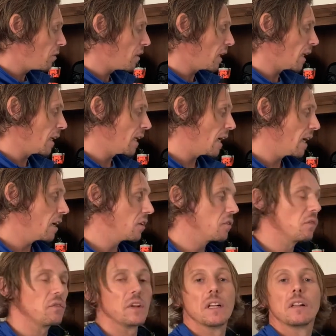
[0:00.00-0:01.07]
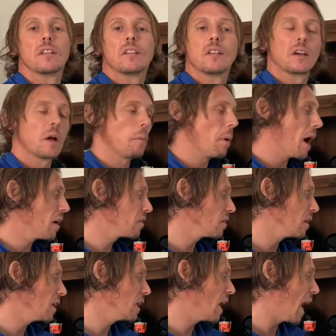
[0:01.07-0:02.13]
cylinder is filled to
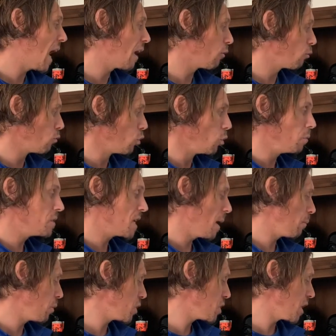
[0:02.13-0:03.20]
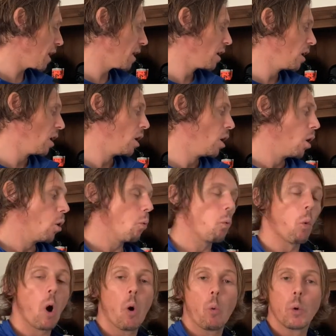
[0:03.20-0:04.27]
capacity at room temperature,
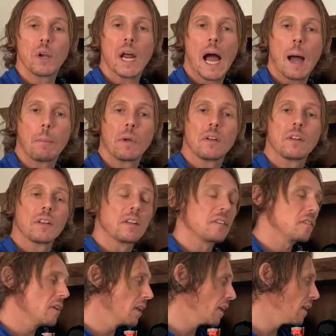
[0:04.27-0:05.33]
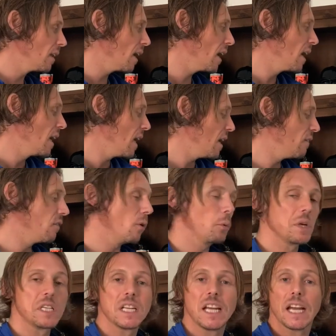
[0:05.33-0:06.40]
what would happen to the cylinder if it
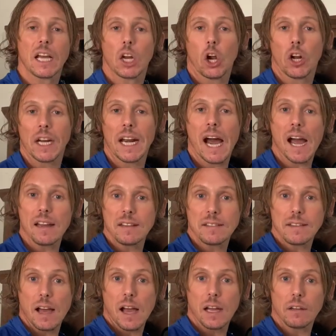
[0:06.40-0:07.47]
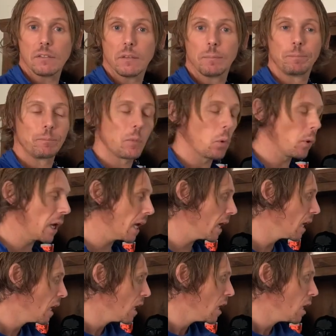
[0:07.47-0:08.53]
were taken on an ice dive?
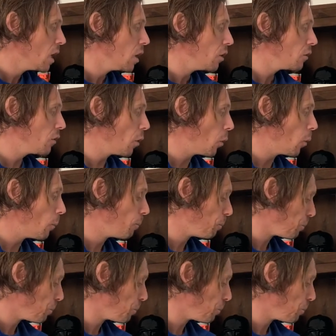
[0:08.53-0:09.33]
Okay, so